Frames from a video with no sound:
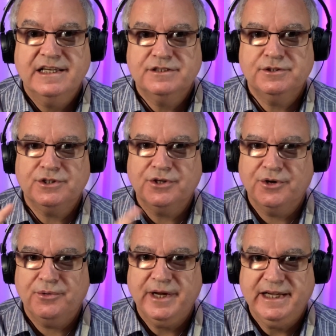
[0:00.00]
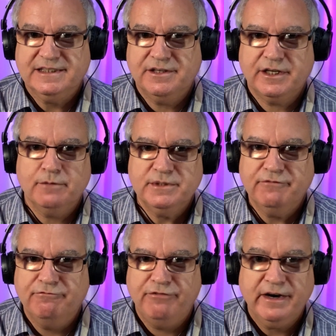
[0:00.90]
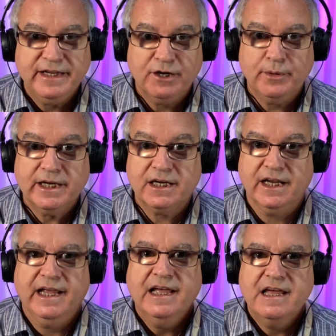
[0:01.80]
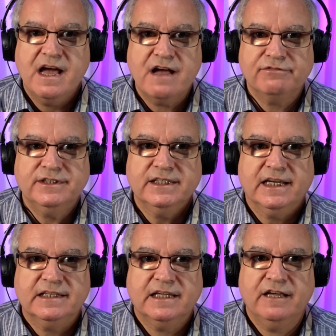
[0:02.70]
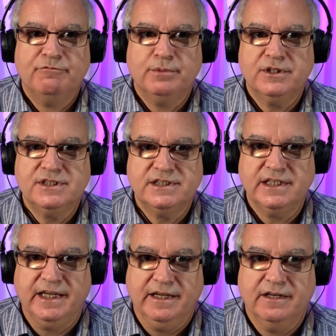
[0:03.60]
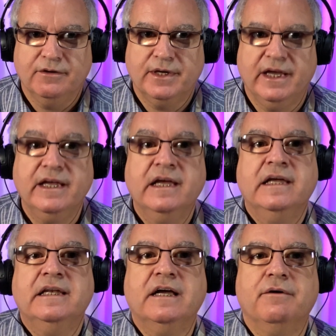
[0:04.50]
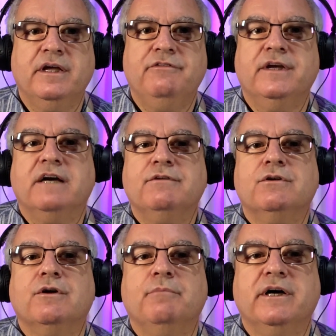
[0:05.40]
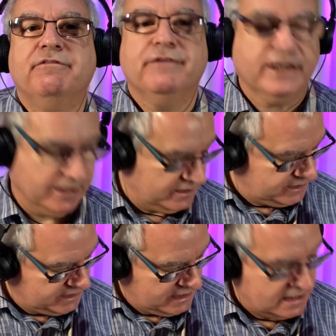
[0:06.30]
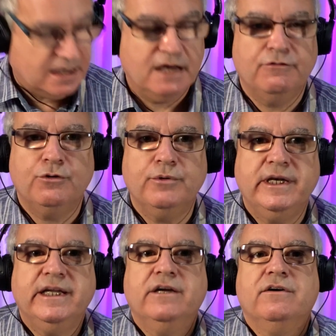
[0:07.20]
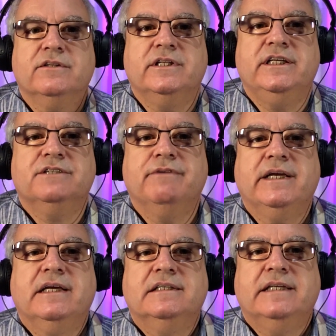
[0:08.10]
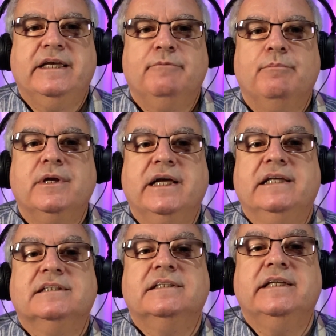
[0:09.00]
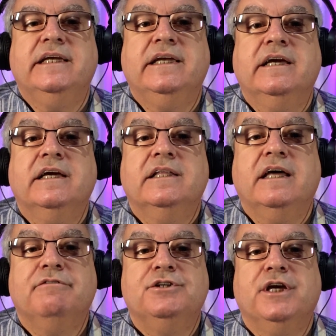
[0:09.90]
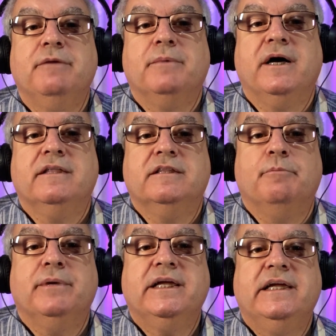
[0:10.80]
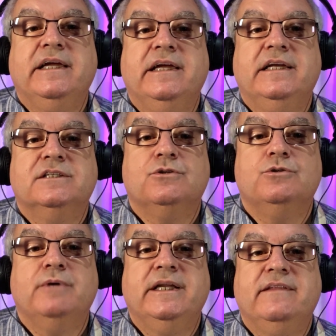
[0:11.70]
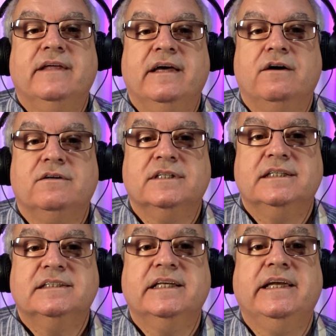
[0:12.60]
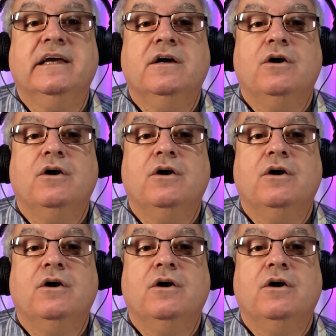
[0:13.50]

So it's on grace. So it comes in very quickly after that F plus C. Okay. Now, if you have a look at my fingers, I've already got these fingers in place. The F shape and the pinky is already there on the C.